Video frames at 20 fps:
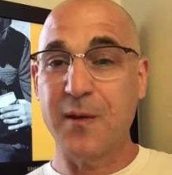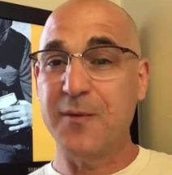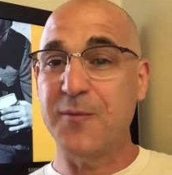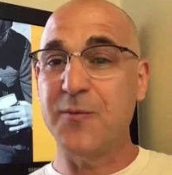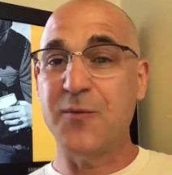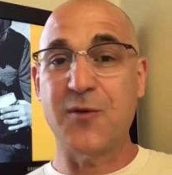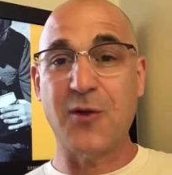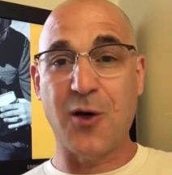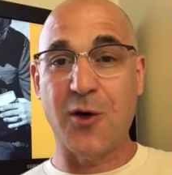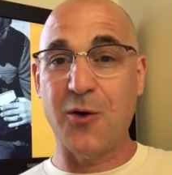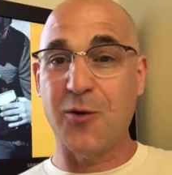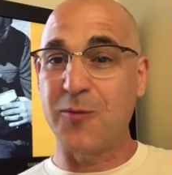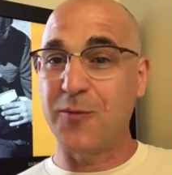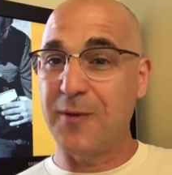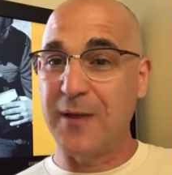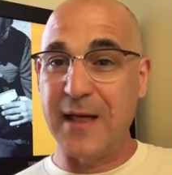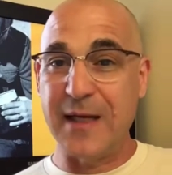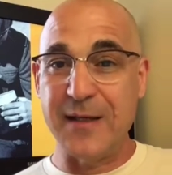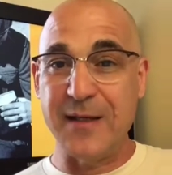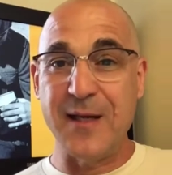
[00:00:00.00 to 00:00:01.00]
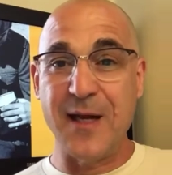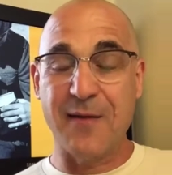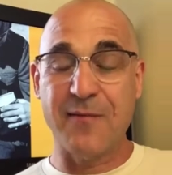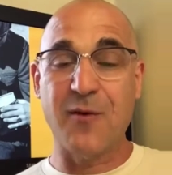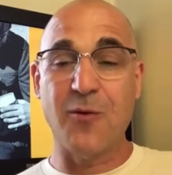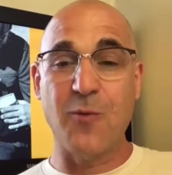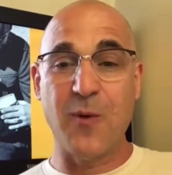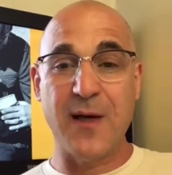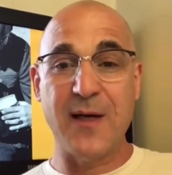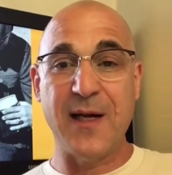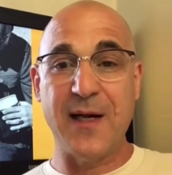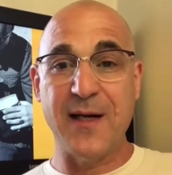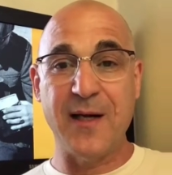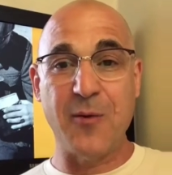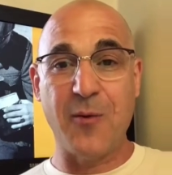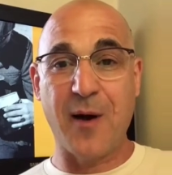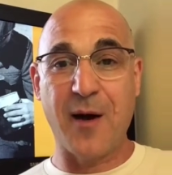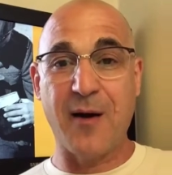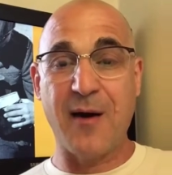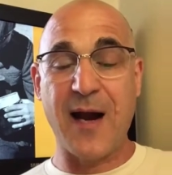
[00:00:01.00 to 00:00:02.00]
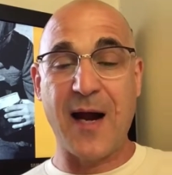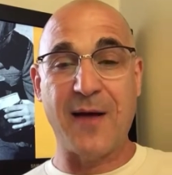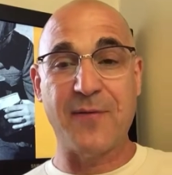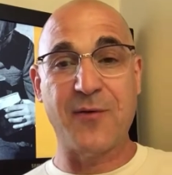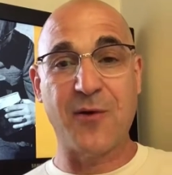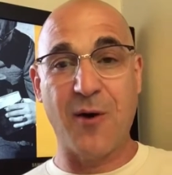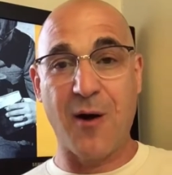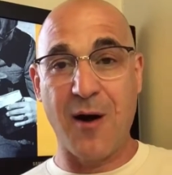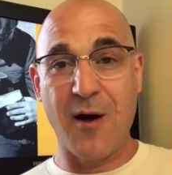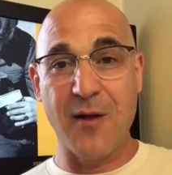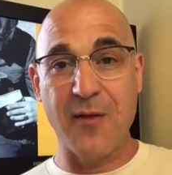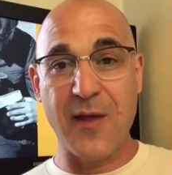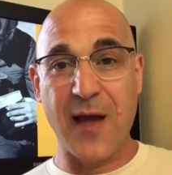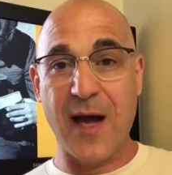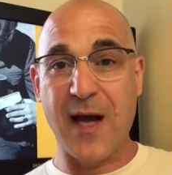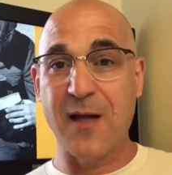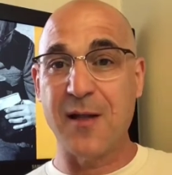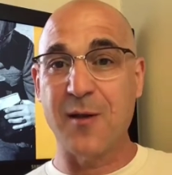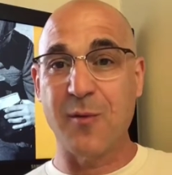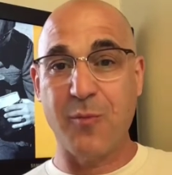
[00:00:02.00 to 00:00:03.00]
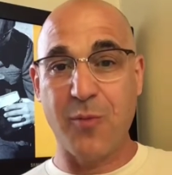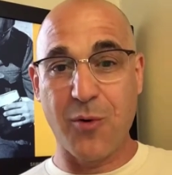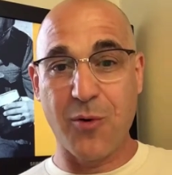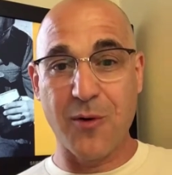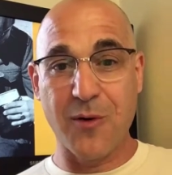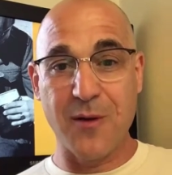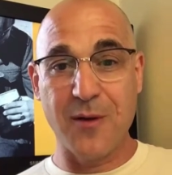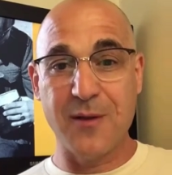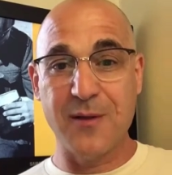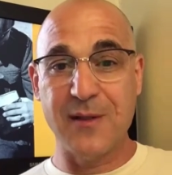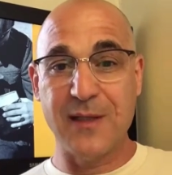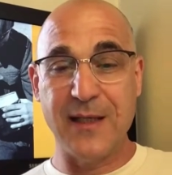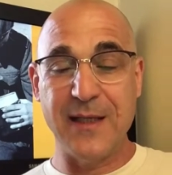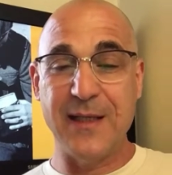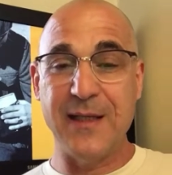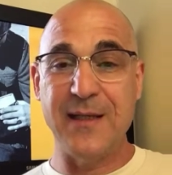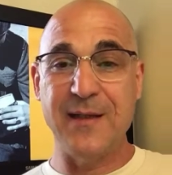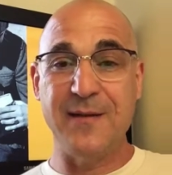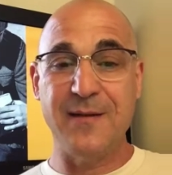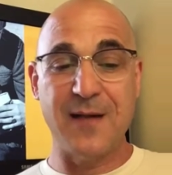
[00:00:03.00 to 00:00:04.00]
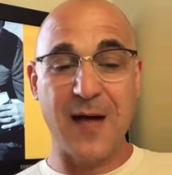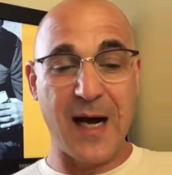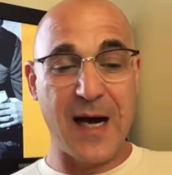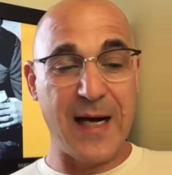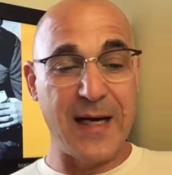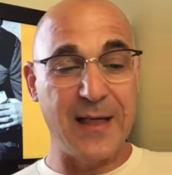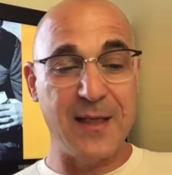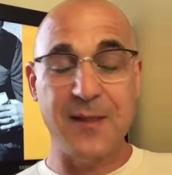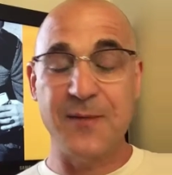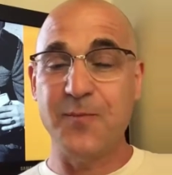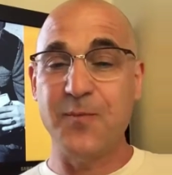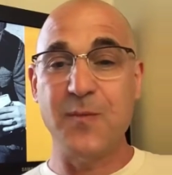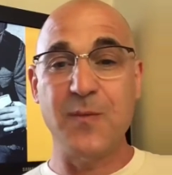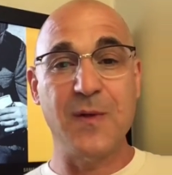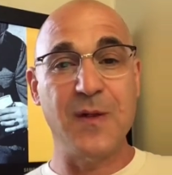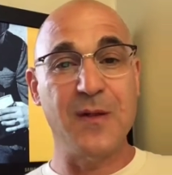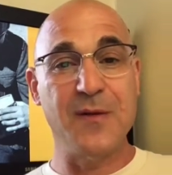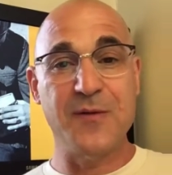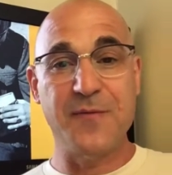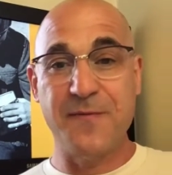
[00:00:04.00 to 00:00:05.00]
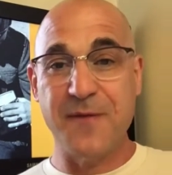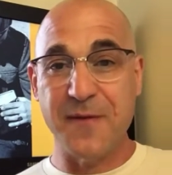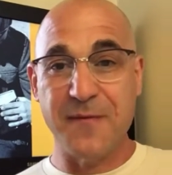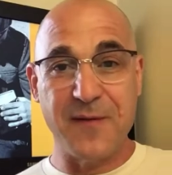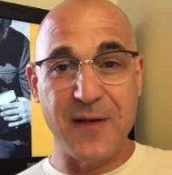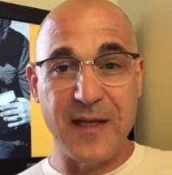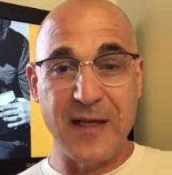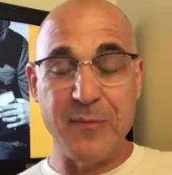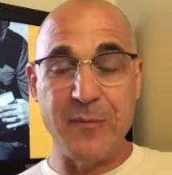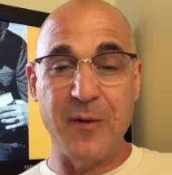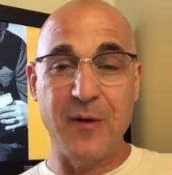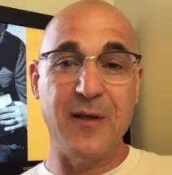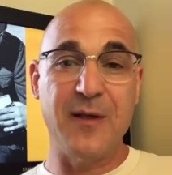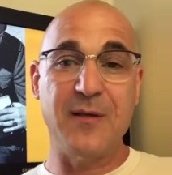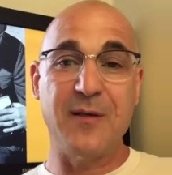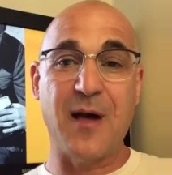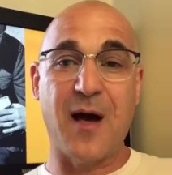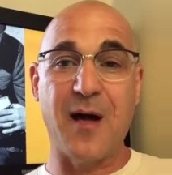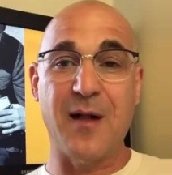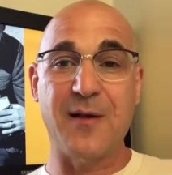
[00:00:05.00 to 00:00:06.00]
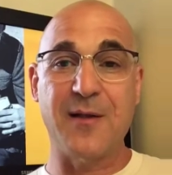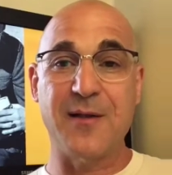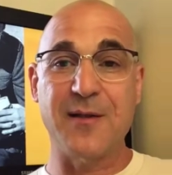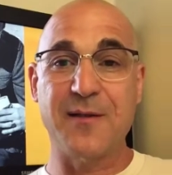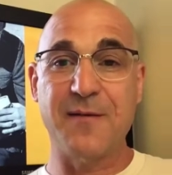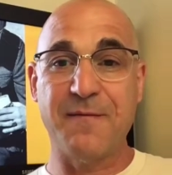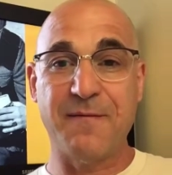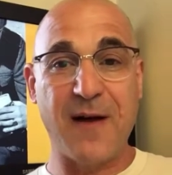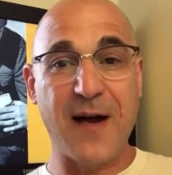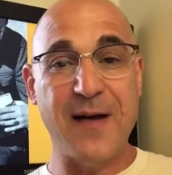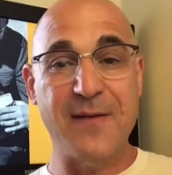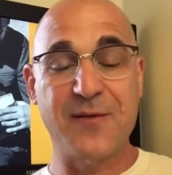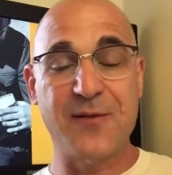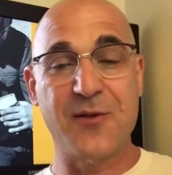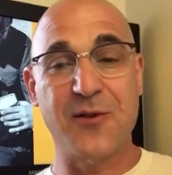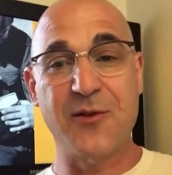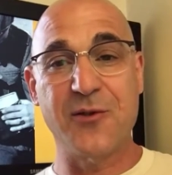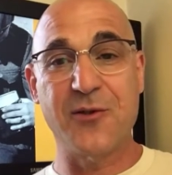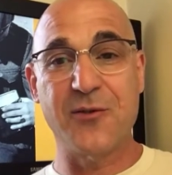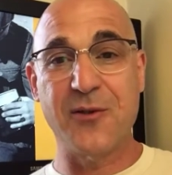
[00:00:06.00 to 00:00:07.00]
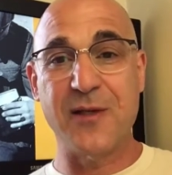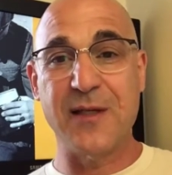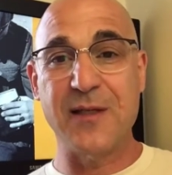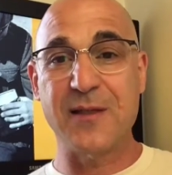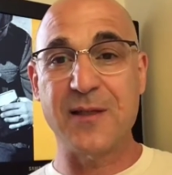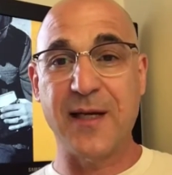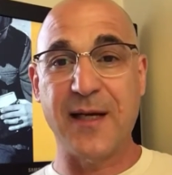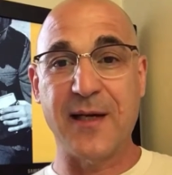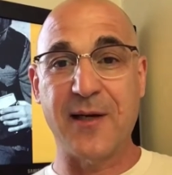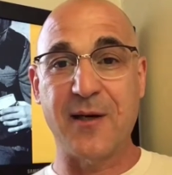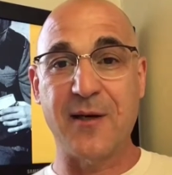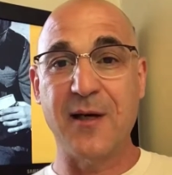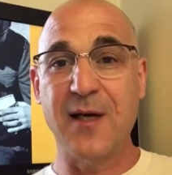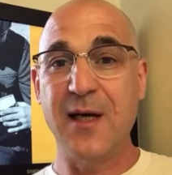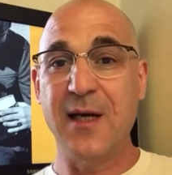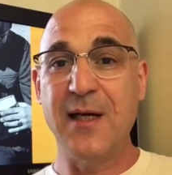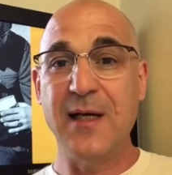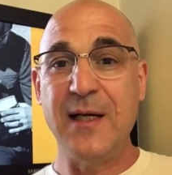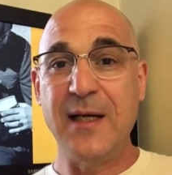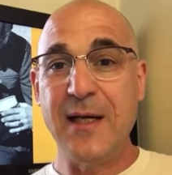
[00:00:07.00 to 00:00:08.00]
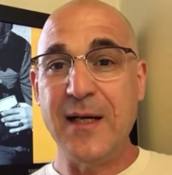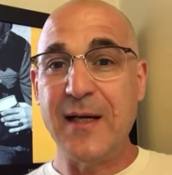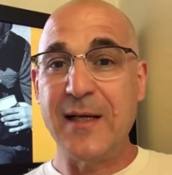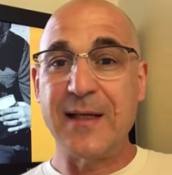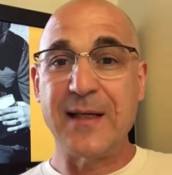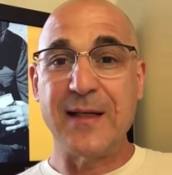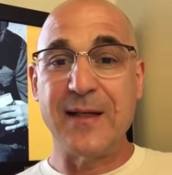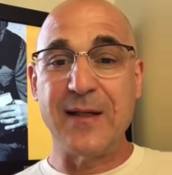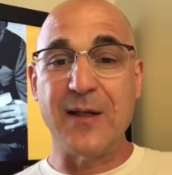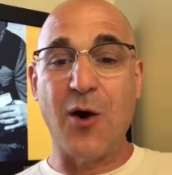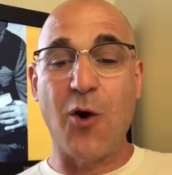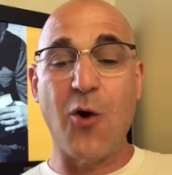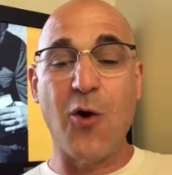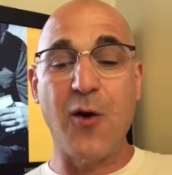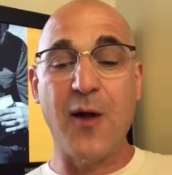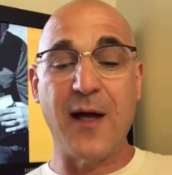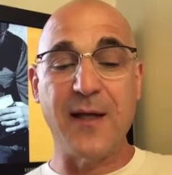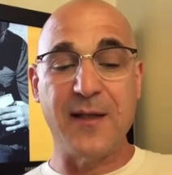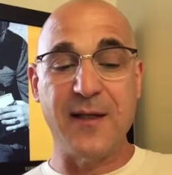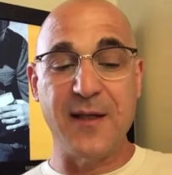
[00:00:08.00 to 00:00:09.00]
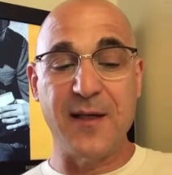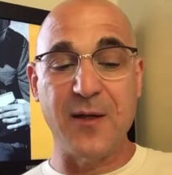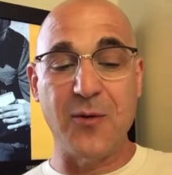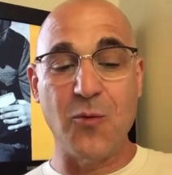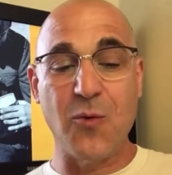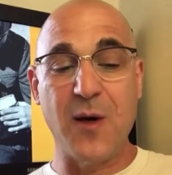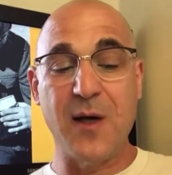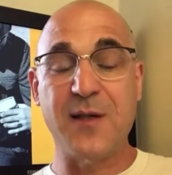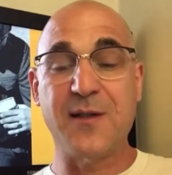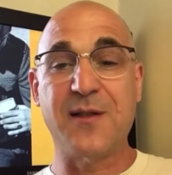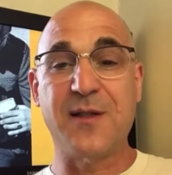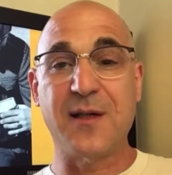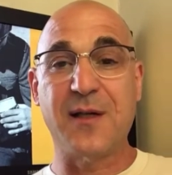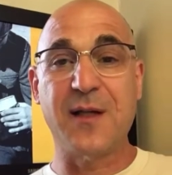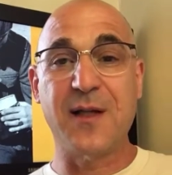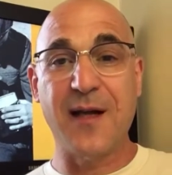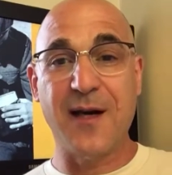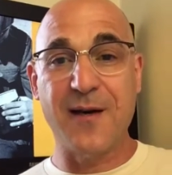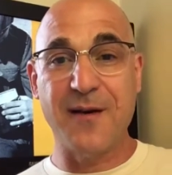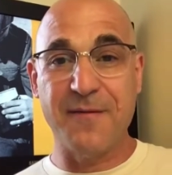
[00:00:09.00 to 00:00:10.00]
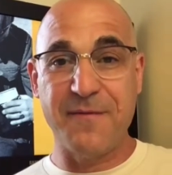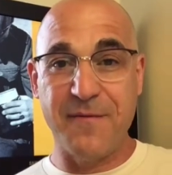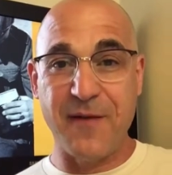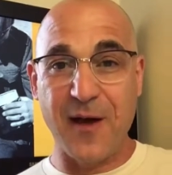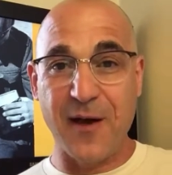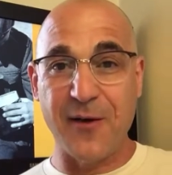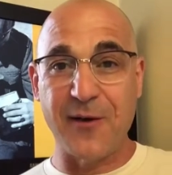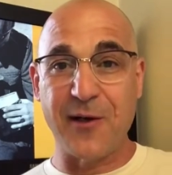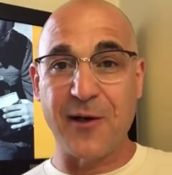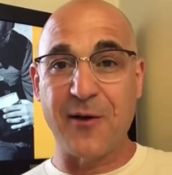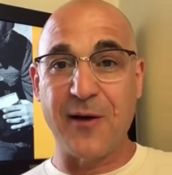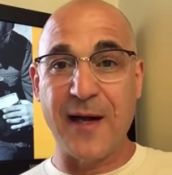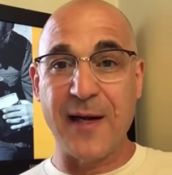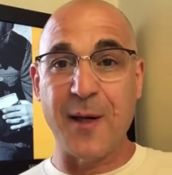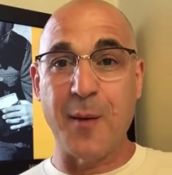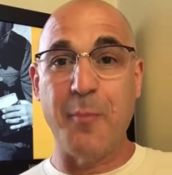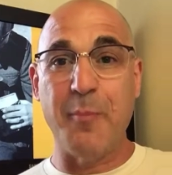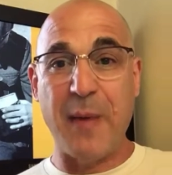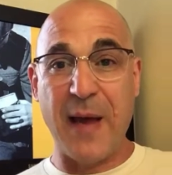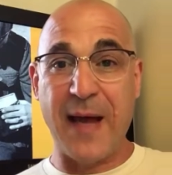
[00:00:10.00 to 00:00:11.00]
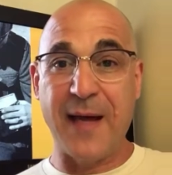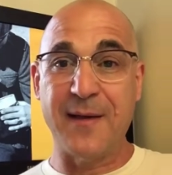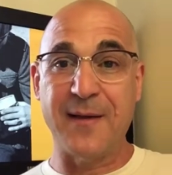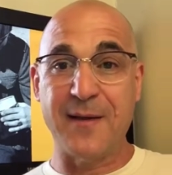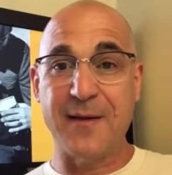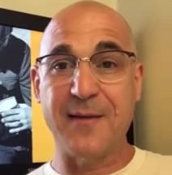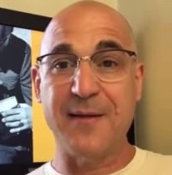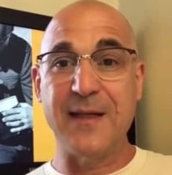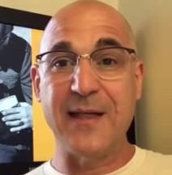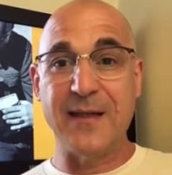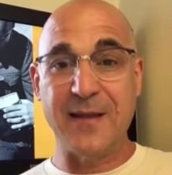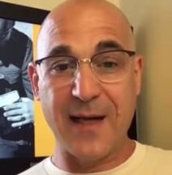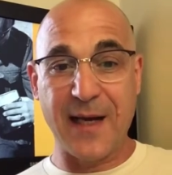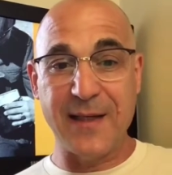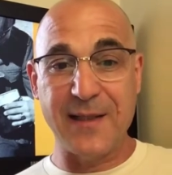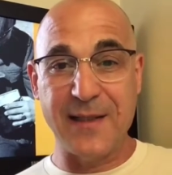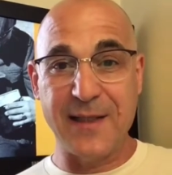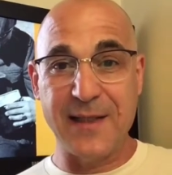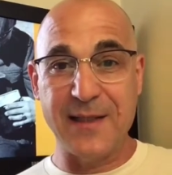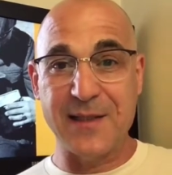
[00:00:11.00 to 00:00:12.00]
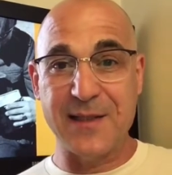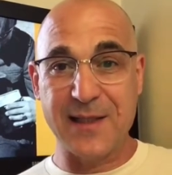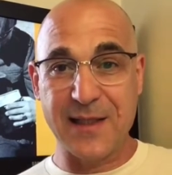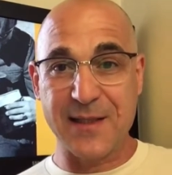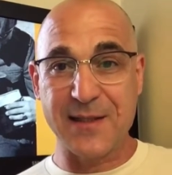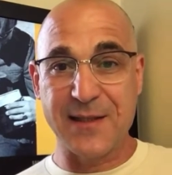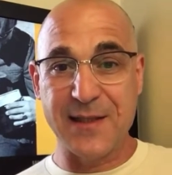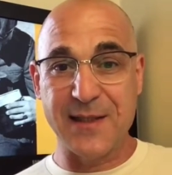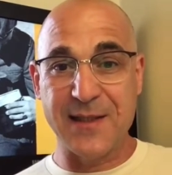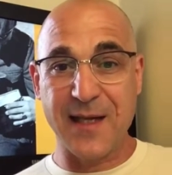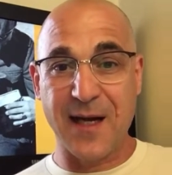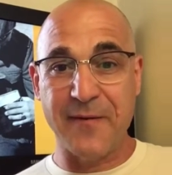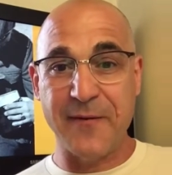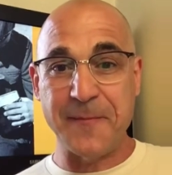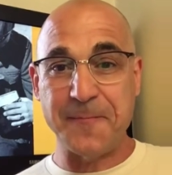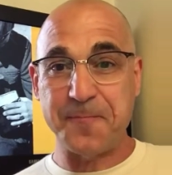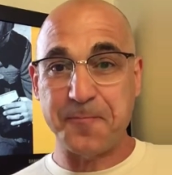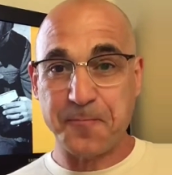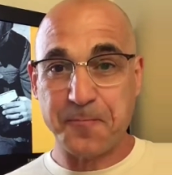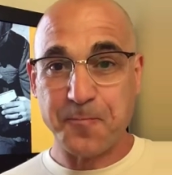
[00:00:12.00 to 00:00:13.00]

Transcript: So it never went anywhere after all that. The poor kitty died. $15 million, 5 surgeries later. The whole idea was declared a failure and abandoned in 1967.